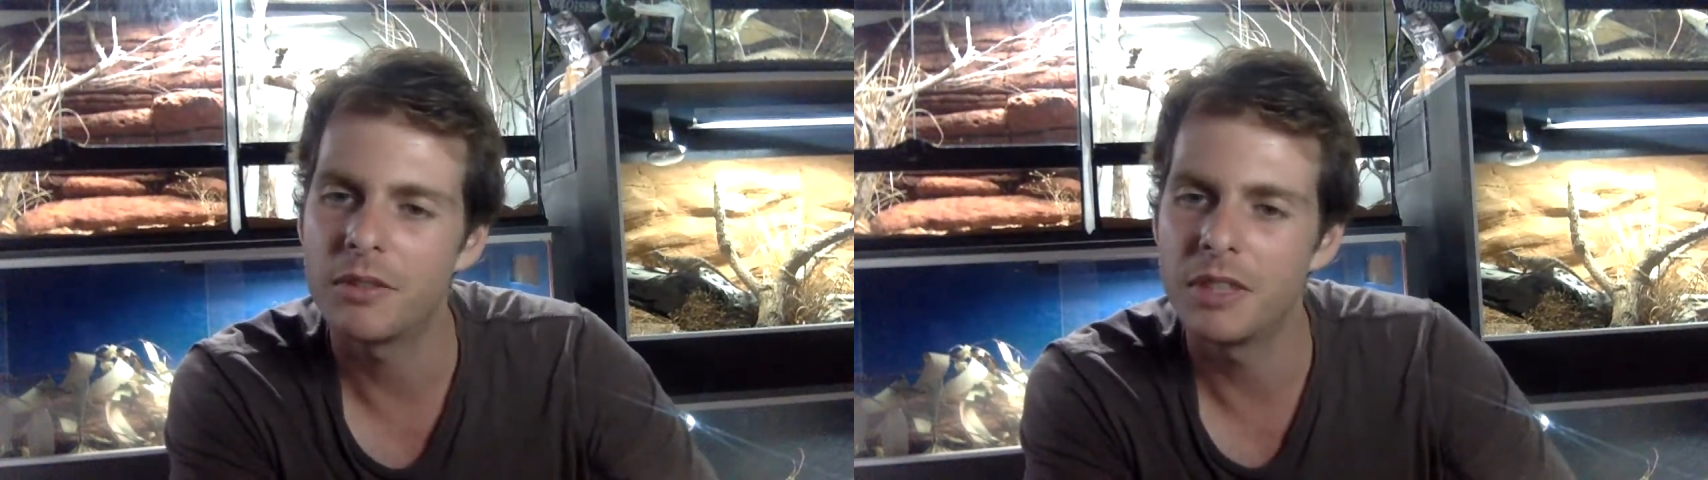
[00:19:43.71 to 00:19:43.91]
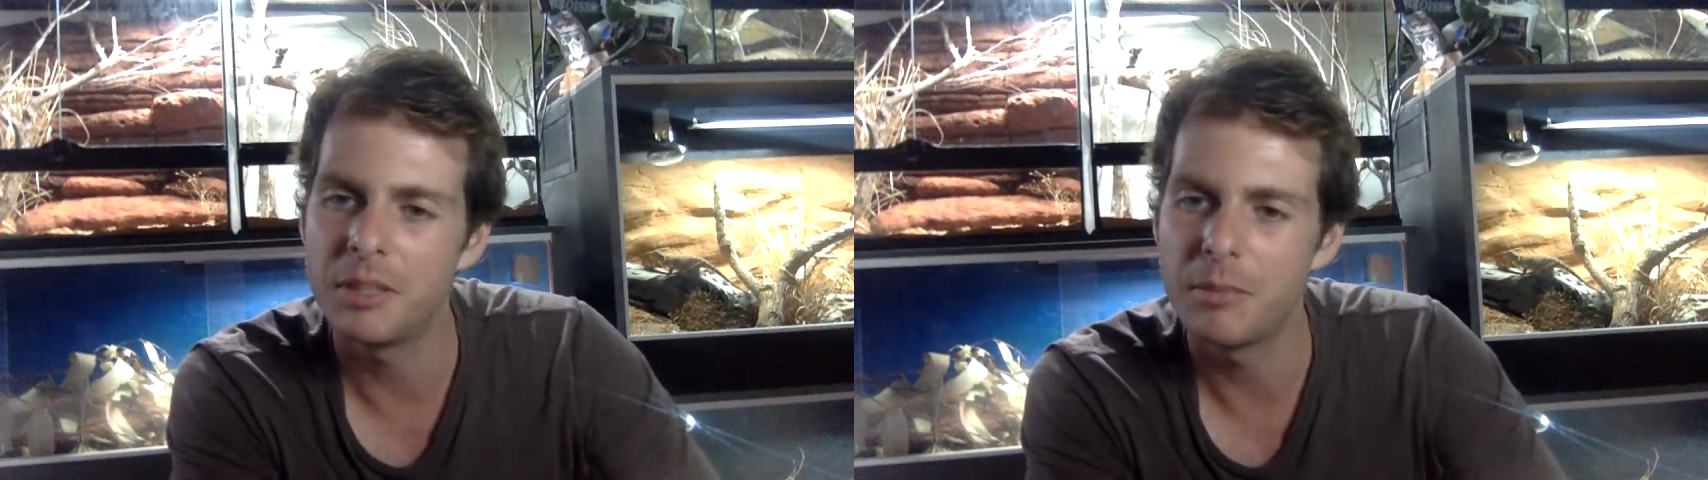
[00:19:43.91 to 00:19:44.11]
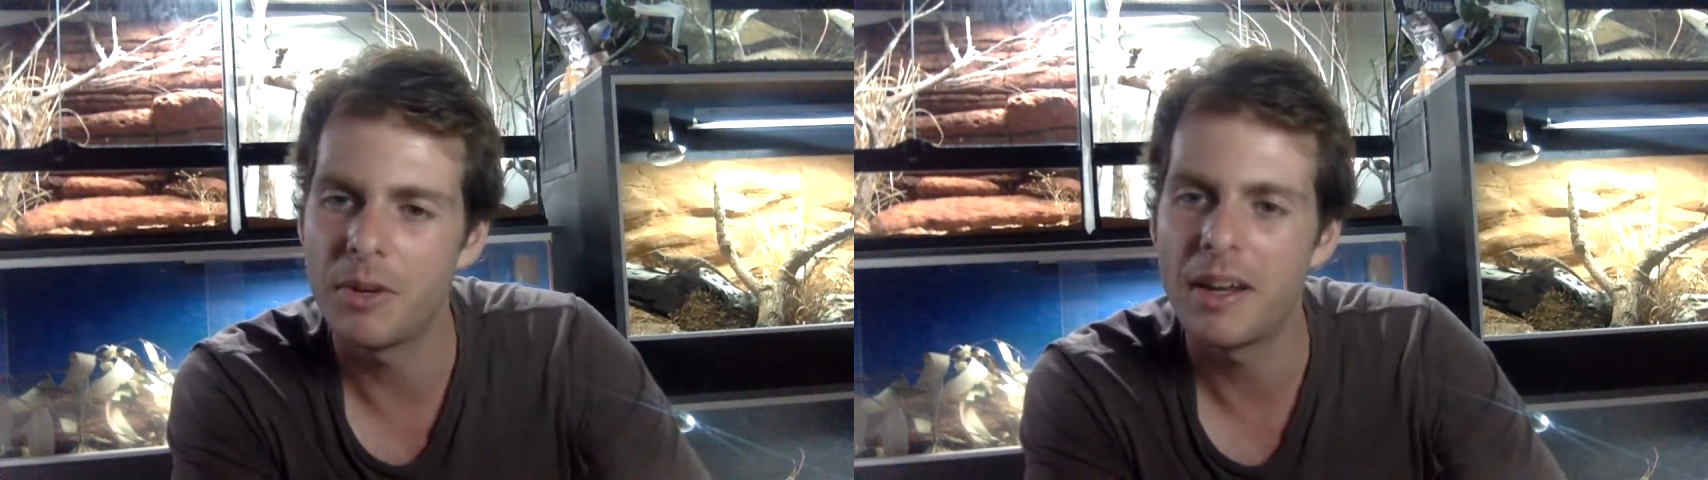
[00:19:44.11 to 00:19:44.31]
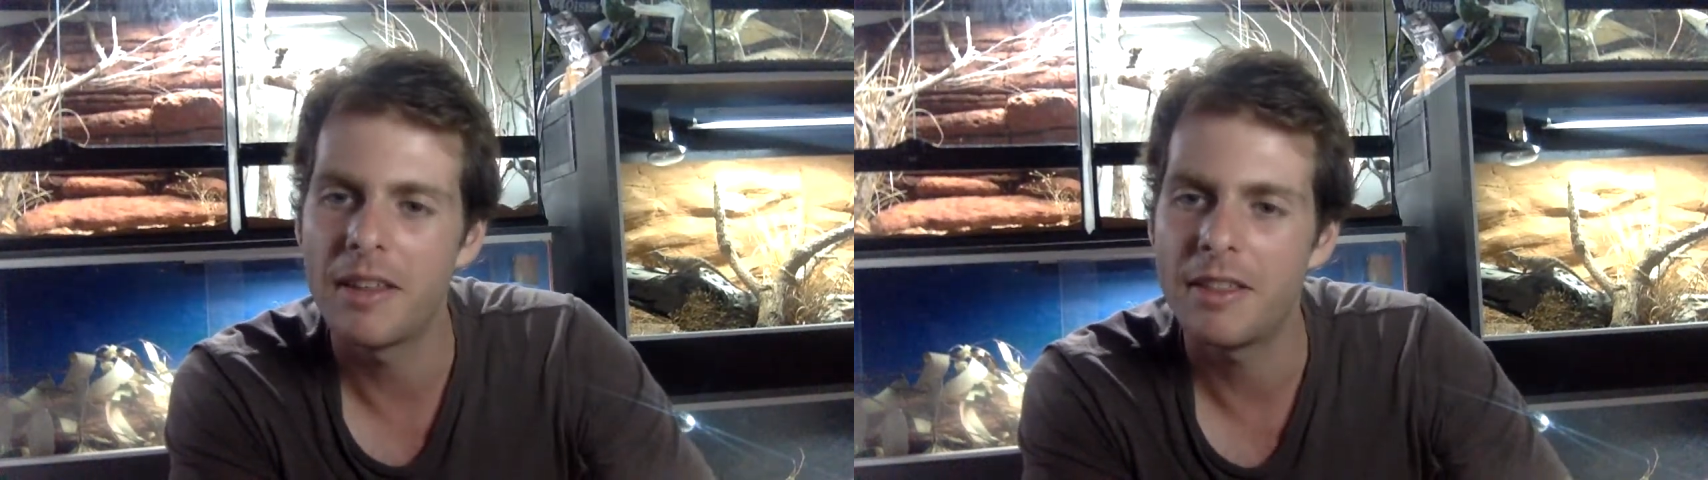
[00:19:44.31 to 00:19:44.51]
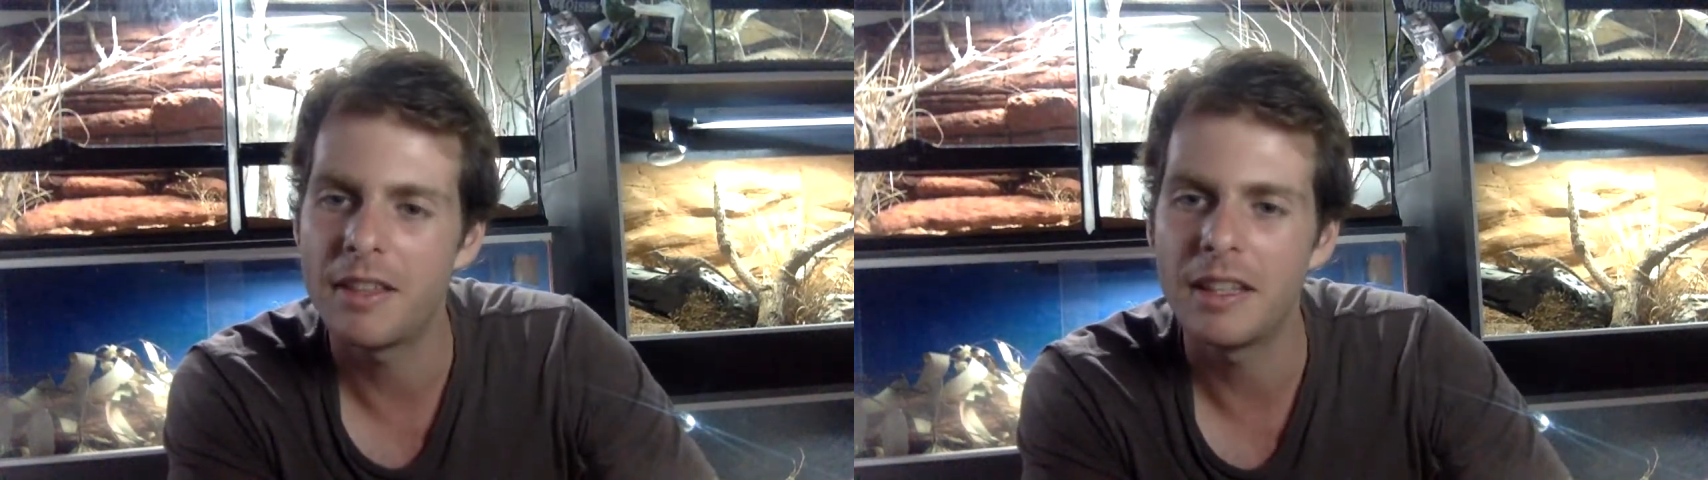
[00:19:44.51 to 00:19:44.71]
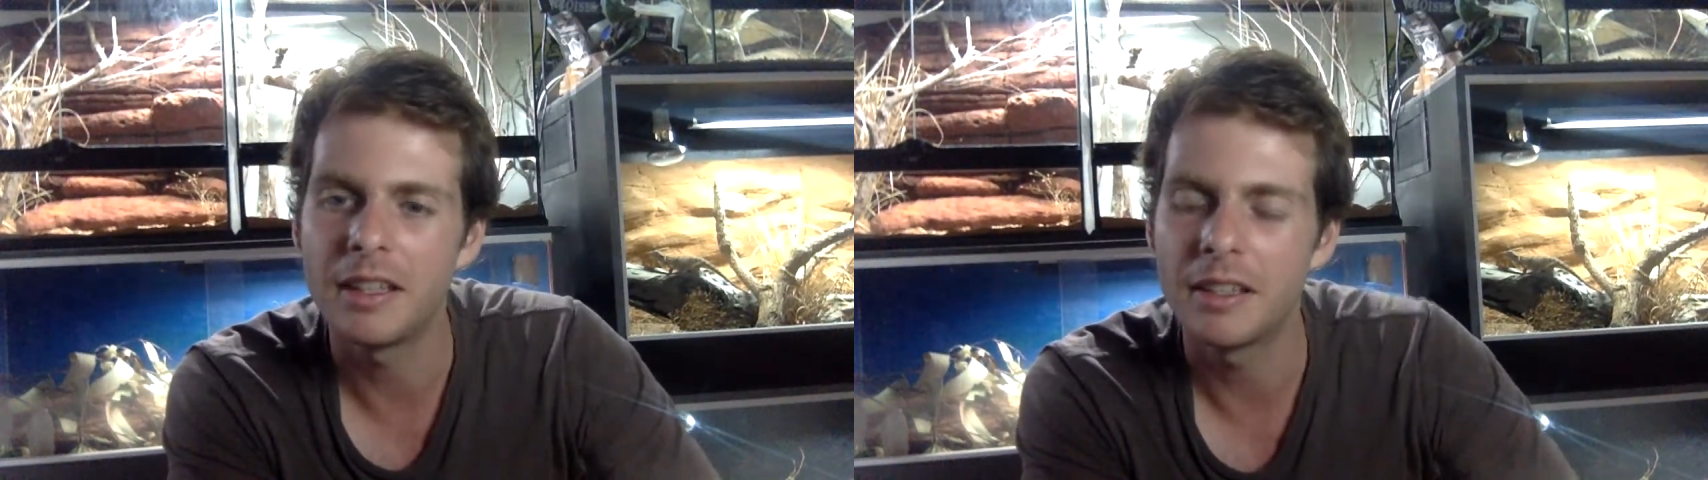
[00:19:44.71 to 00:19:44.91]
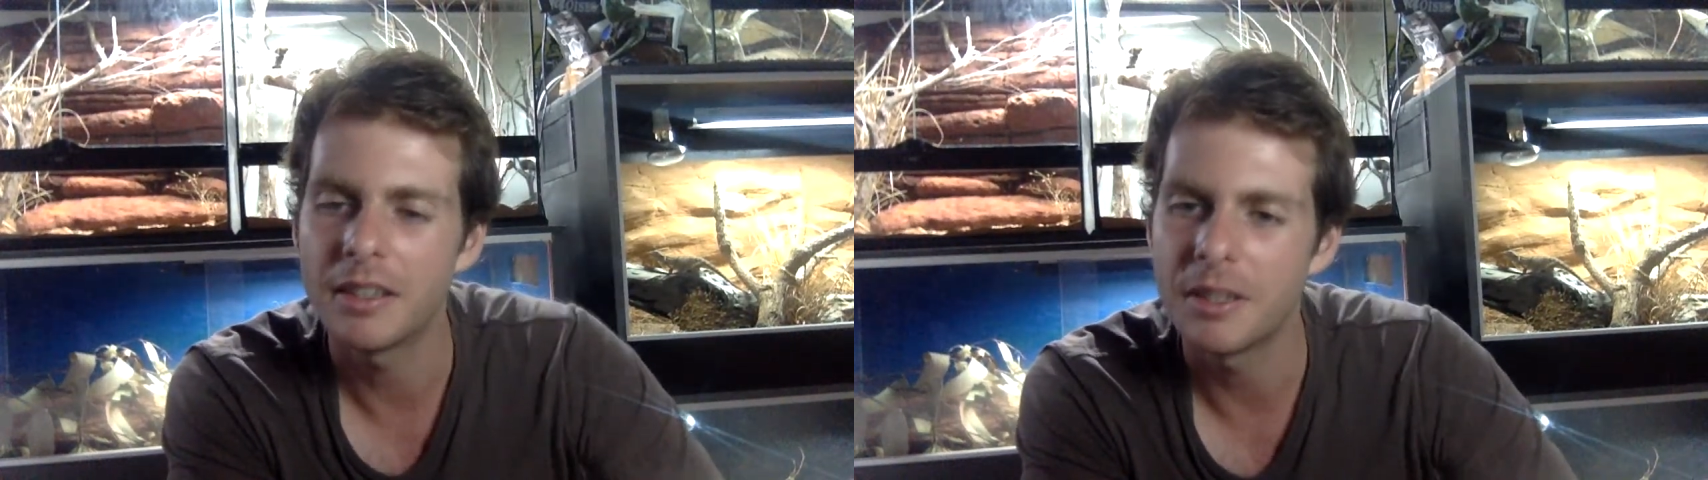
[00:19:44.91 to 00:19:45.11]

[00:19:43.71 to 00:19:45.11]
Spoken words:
really my thing